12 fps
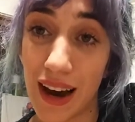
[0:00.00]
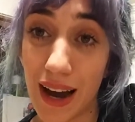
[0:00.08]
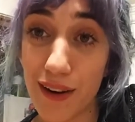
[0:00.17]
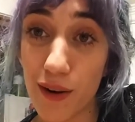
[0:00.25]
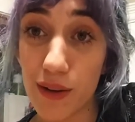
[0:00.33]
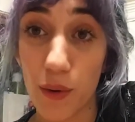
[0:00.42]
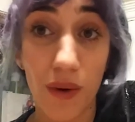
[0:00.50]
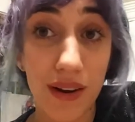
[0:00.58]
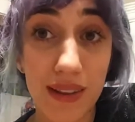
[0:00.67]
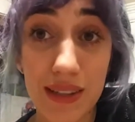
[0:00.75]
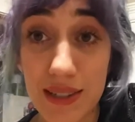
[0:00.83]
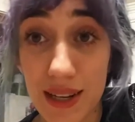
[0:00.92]
I know that
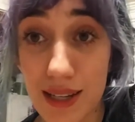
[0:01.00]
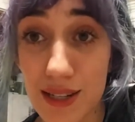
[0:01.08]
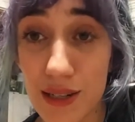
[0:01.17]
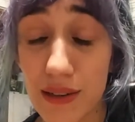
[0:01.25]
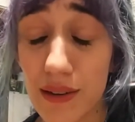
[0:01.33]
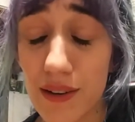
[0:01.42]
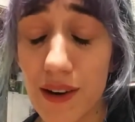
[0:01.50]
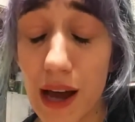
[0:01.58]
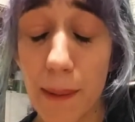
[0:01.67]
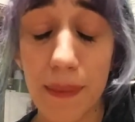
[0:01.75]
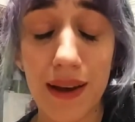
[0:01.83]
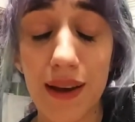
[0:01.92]
one of these days soon,
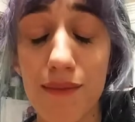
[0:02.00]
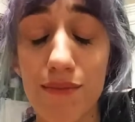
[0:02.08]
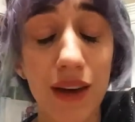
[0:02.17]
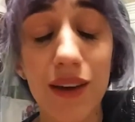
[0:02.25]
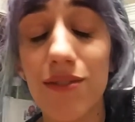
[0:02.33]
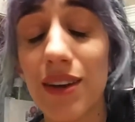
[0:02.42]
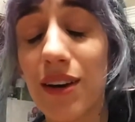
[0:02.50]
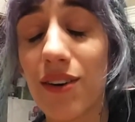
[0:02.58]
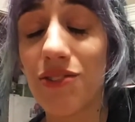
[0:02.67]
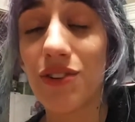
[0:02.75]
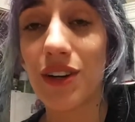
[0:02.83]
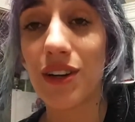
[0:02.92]
I'm going to make a
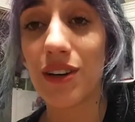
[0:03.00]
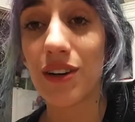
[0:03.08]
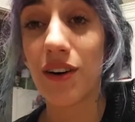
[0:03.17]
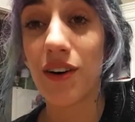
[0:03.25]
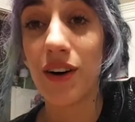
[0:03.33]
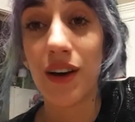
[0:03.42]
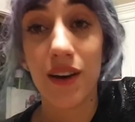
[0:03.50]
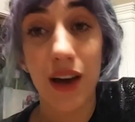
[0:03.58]
video for you,